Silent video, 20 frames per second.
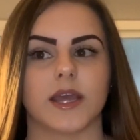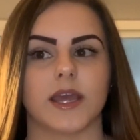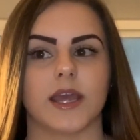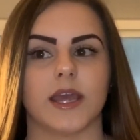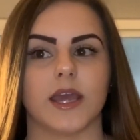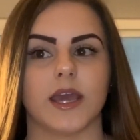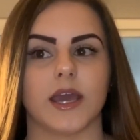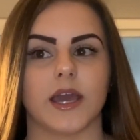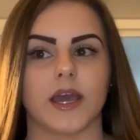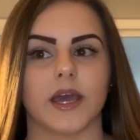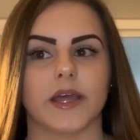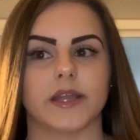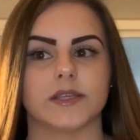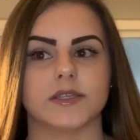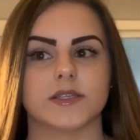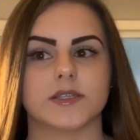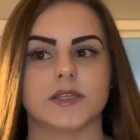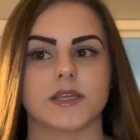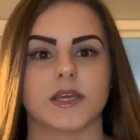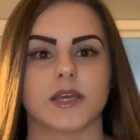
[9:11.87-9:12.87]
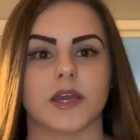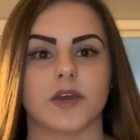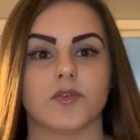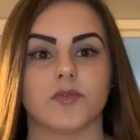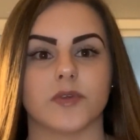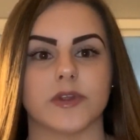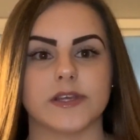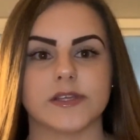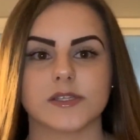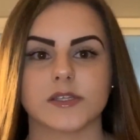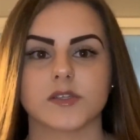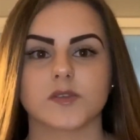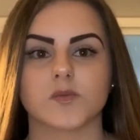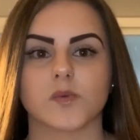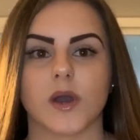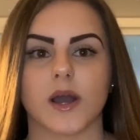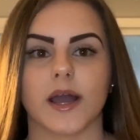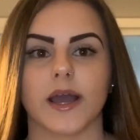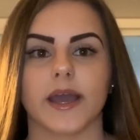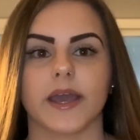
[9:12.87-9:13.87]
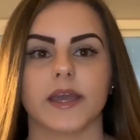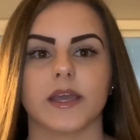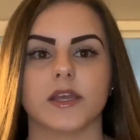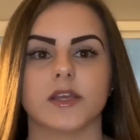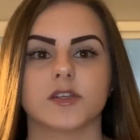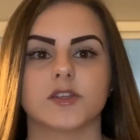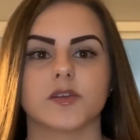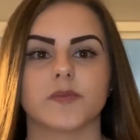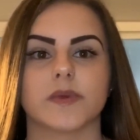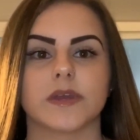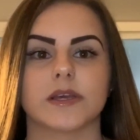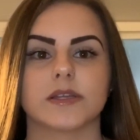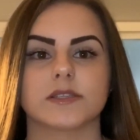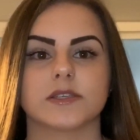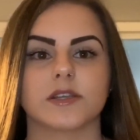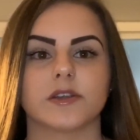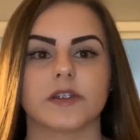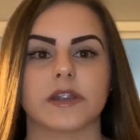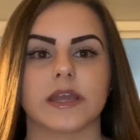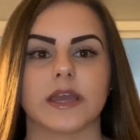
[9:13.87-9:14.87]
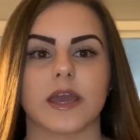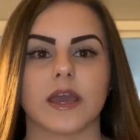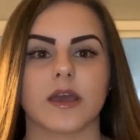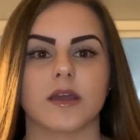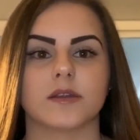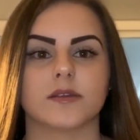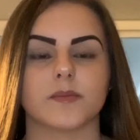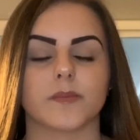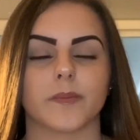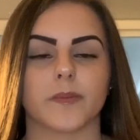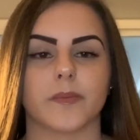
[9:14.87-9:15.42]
and he had reasons why he should be considering it.